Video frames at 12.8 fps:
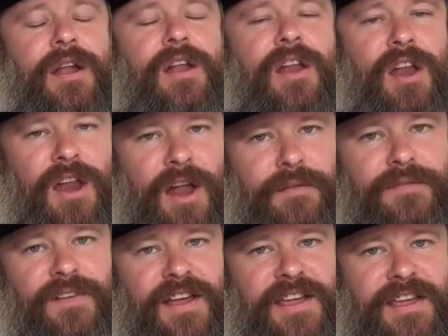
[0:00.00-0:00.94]

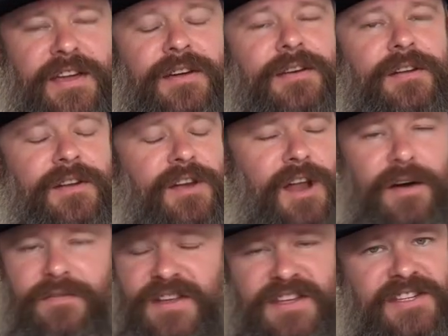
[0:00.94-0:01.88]
lovely,
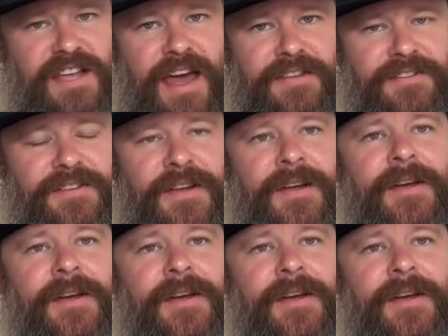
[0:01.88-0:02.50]
lovely scent.